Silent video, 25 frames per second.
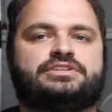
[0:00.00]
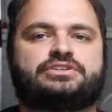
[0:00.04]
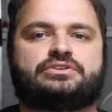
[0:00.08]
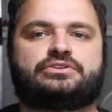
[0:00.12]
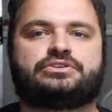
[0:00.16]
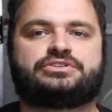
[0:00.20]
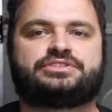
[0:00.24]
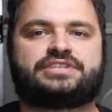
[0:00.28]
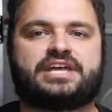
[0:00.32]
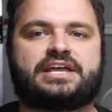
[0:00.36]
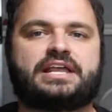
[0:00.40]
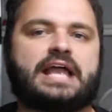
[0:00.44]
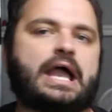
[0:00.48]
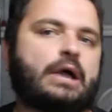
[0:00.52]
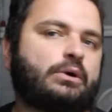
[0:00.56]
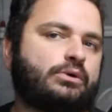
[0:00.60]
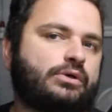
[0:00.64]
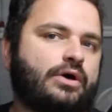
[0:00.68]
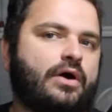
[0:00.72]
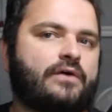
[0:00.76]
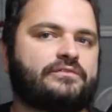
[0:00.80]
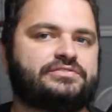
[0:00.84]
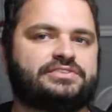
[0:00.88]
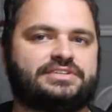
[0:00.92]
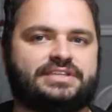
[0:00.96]
because that will
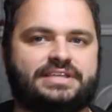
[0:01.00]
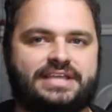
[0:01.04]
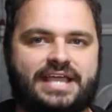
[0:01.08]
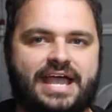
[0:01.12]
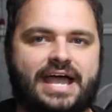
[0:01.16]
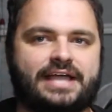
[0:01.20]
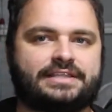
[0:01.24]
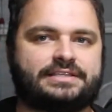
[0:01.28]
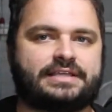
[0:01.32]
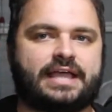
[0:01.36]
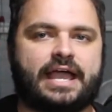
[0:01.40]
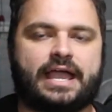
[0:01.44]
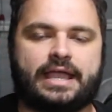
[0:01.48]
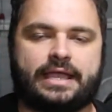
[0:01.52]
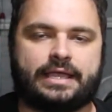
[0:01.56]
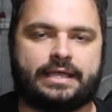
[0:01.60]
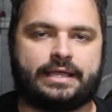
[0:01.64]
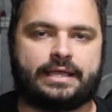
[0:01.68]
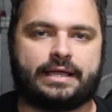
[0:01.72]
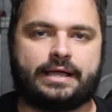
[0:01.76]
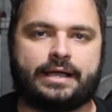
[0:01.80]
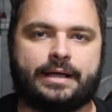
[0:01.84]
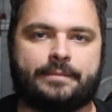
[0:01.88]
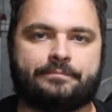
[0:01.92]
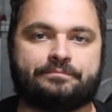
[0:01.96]
obviously add
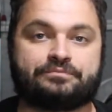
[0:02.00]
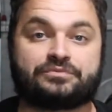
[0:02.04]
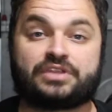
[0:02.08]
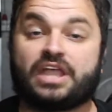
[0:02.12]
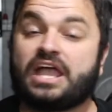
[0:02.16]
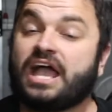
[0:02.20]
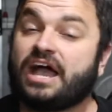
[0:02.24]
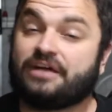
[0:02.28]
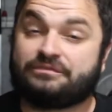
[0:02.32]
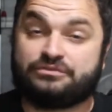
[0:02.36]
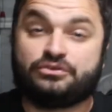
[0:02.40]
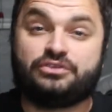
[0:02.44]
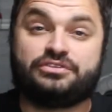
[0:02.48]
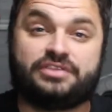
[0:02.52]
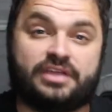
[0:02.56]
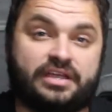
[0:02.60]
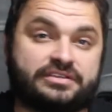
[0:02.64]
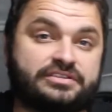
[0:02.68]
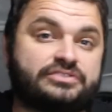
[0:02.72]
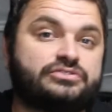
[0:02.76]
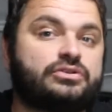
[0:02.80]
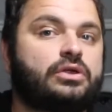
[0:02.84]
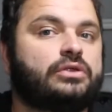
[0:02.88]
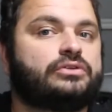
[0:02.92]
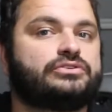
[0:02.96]
a few
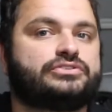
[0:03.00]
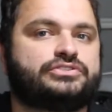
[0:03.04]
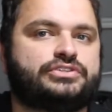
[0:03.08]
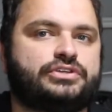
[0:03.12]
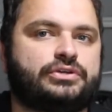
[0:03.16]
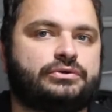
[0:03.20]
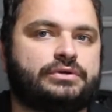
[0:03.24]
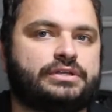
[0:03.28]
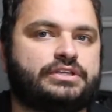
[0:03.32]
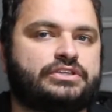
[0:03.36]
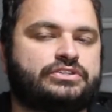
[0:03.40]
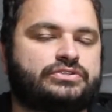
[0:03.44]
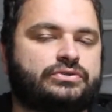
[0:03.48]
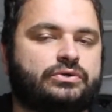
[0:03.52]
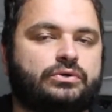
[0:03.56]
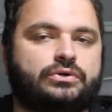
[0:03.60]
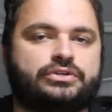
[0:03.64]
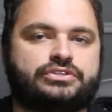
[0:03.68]
$1,000s to your install.